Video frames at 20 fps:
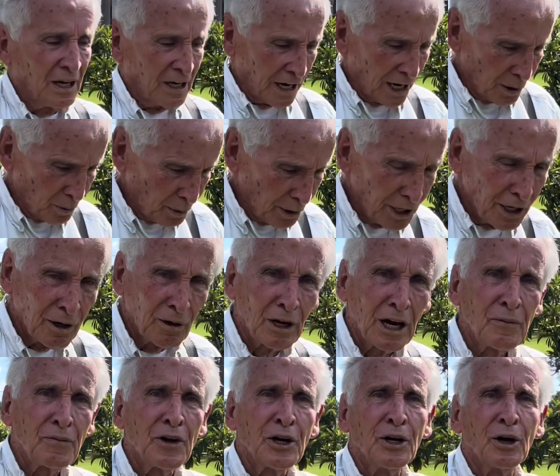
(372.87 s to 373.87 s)
they will
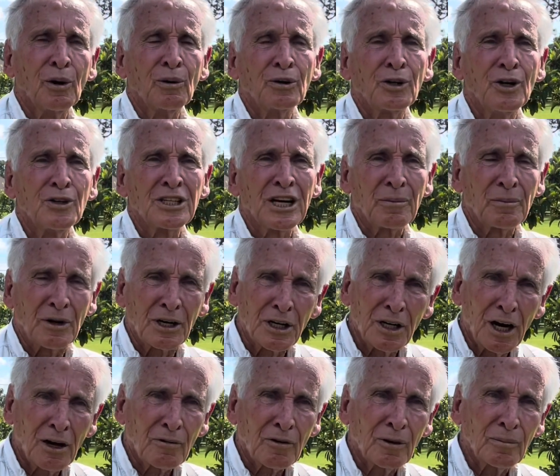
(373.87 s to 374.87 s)
if you don't do something to
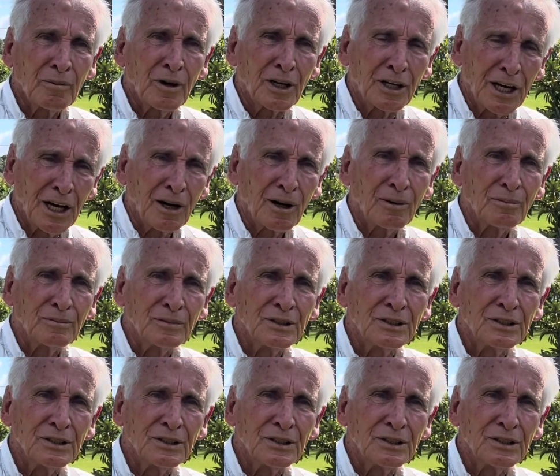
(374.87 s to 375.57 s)
cover them or kill them.